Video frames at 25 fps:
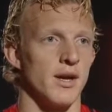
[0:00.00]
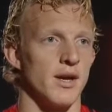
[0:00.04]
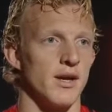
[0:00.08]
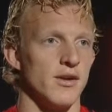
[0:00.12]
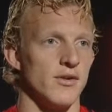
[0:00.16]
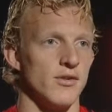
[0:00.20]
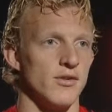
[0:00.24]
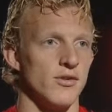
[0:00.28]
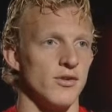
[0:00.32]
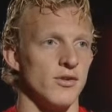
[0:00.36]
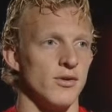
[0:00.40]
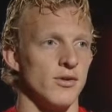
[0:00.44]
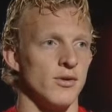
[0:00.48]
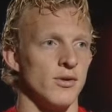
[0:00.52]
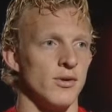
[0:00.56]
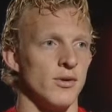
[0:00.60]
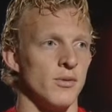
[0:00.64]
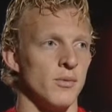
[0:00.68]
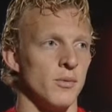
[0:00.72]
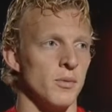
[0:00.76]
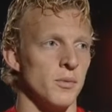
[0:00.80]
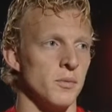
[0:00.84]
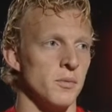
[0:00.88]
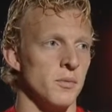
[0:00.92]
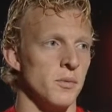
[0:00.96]
And
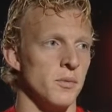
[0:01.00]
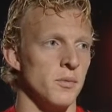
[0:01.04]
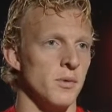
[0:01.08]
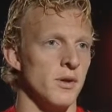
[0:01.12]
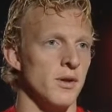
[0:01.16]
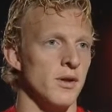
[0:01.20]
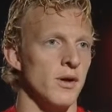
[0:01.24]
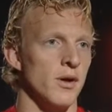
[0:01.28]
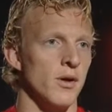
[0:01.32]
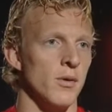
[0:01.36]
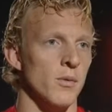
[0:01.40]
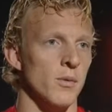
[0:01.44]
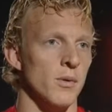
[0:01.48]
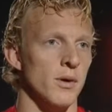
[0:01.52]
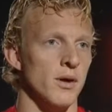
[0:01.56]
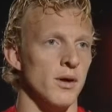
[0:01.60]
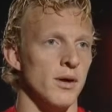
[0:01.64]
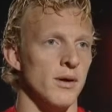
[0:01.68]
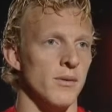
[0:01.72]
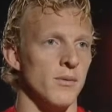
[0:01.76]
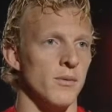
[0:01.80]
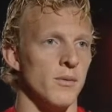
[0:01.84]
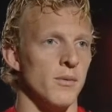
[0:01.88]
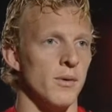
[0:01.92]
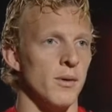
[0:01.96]
we
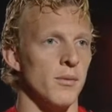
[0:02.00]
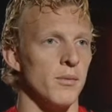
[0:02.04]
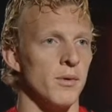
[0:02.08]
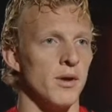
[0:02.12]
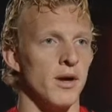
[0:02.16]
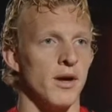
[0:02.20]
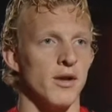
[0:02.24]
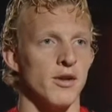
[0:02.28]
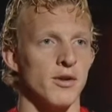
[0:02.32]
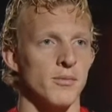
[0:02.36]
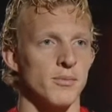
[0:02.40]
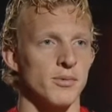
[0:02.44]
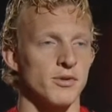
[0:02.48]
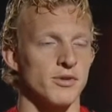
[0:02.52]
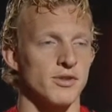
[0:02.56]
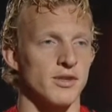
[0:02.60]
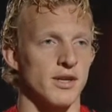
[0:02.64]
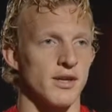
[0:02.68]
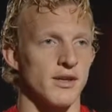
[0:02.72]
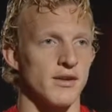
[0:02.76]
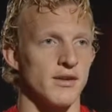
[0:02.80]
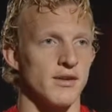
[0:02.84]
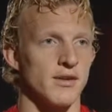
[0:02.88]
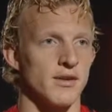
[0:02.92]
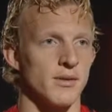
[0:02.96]
know when we
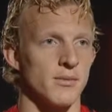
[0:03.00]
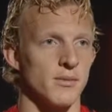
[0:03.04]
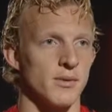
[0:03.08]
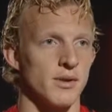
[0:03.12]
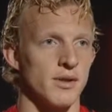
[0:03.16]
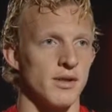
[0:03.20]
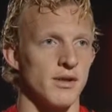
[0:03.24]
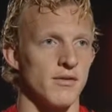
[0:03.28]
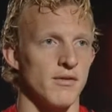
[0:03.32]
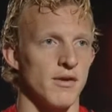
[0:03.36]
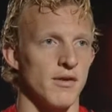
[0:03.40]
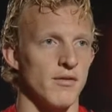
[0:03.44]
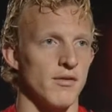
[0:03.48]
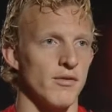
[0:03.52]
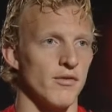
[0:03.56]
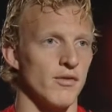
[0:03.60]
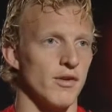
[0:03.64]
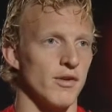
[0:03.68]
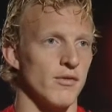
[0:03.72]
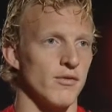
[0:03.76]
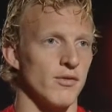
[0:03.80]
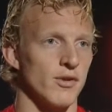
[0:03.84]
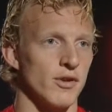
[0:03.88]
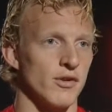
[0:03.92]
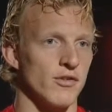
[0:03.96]
100%, we give
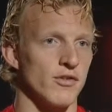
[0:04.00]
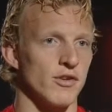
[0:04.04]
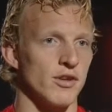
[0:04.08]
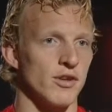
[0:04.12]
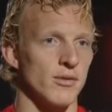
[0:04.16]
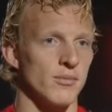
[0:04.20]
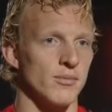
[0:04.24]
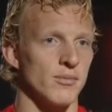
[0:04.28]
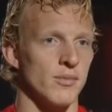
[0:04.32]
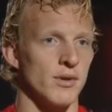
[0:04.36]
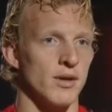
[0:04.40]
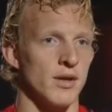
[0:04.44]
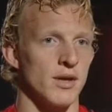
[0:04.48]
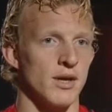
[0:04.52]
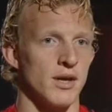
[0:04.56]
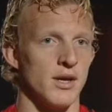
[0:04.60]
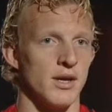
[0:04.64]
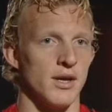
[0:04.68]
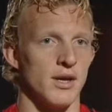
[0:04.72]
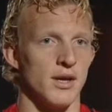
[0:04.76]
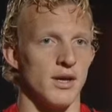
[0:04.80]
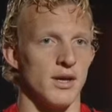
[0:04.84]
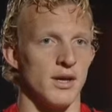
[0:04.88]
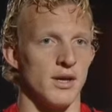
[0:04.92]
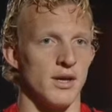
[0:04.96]
everything for the team.
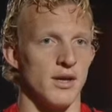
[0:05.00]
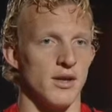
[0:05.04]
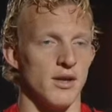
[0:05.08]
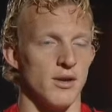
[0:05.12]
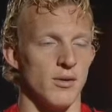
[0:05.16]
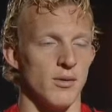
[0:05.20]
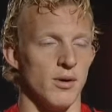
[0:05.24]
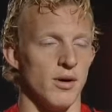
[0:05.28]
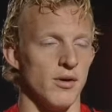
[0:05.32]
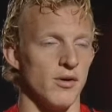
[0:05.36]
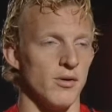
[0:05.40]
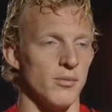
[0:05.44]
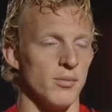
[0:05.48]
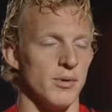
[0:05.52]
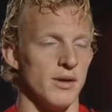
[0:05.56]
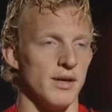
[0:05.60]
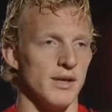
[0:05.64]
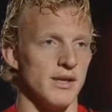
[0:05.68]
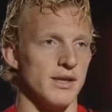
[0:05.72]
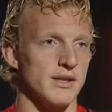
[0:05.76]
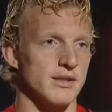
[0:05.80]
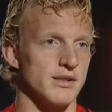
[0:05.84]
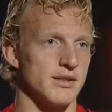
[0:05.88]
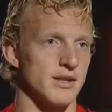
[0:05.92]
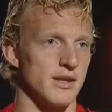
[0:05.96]
You know, all the
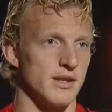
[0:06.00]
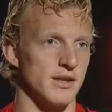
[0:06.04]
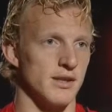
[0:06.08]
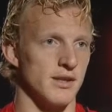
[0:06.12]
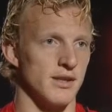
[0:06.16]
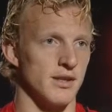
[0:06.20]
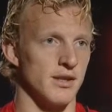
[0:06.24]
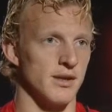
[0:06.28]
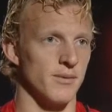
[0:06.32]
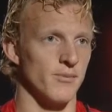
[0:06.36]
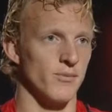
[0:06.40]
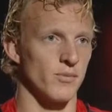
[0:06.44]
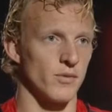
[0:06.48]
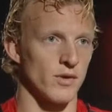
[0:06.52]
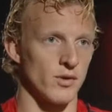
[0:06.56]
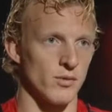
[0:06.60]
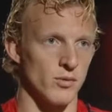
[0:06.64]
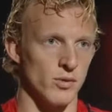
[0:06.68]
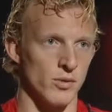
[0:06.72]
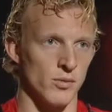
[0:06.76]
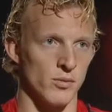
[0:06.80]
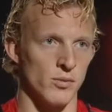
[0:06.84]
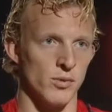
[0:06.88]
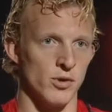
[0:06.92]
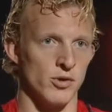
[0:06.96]
players. Then
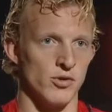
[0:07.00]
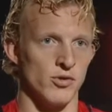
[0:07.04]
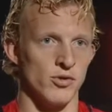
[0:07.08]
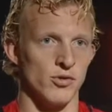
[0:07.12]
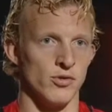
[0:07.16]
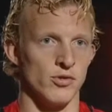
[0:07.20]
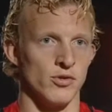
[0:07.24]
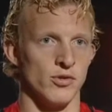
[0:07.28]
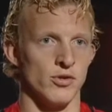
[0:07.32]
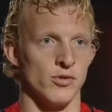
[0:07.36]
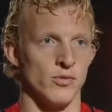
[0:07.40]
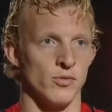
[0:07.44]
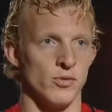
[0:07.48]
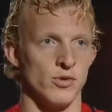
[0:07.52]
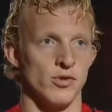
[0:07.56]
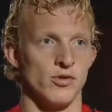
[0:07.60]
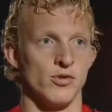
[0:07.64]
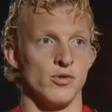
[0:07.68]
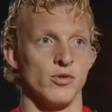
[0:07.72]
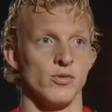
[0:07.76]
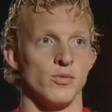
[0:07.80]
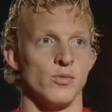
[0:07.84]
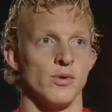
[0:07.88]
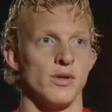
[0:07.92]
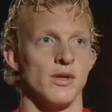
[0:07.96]
we
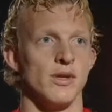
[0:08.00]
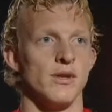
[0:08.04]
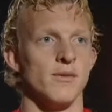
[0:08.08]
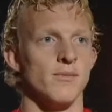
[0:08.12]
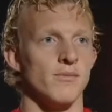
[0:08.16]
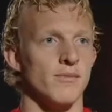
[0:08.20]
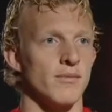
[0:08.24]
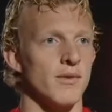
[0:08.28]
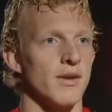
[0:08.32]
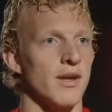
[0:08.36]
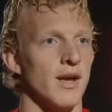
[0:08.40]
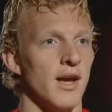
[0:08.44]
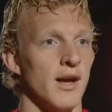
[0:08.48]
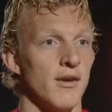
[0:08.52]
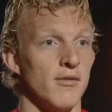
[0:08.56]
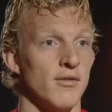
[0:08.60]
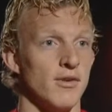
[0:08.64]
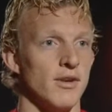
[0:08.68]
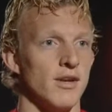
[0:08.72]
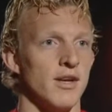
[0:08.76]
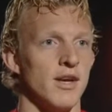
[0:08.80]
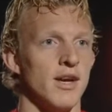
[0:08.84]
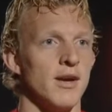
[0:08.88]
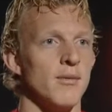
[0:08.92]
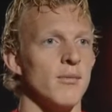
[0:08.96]
should win
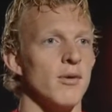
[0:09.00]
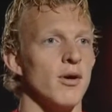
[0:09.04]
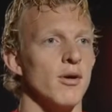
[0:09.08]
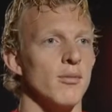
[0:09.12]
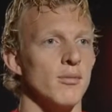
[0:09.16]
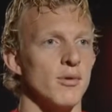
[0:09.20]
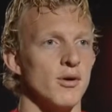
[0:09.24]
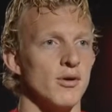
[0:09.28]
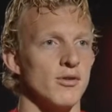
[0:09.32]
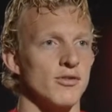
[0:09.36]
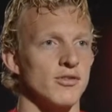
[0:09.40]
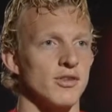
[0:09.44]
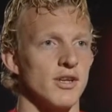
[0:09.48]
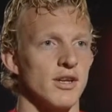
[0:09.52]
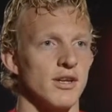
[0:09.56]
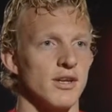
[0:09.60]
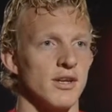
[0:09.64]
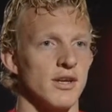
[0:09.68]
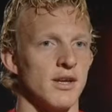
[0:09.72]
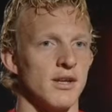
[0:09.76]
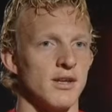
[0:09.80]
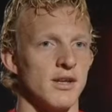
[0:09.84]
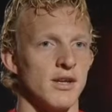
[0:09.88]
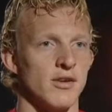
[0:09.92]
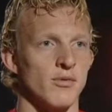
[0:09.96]
every game almost,
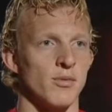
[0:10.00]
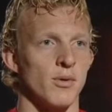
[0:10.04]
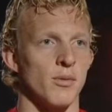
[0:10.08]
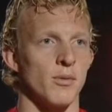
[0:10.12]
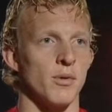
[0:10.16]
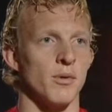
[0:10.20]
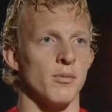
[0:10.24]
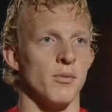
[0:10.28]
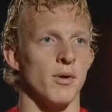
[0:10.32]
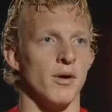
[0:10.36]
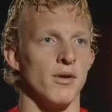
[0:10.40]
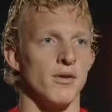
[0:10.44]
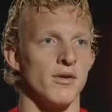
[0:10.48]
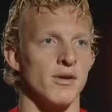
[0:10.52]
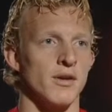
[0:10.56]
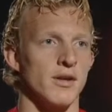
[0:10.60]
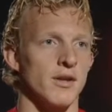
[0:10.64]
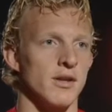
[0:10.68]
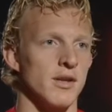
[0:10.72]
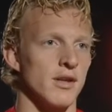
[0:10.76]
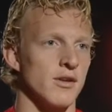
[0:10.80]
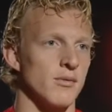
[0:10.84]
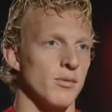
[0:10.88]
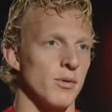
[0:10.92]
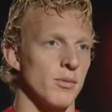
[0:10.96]
and that's what we want,
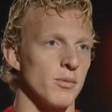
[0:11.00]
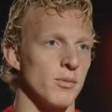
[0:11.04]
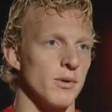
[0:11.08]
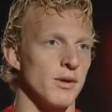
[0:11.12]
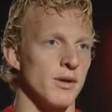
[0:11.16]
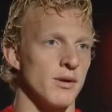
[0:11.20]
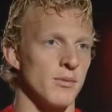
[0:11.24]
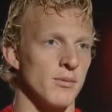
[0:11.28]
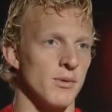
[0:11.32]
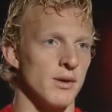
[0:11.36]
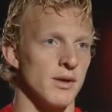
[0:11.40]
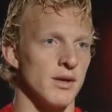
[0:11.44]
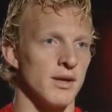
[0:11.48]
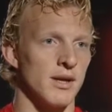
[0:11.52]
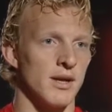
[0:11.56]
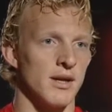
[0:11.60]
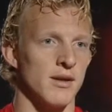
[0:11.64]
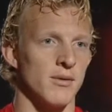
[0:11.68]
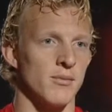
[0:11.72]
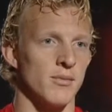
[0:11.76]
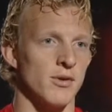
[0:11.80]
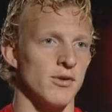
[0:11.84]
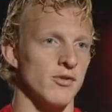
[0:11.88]
and that's what we can.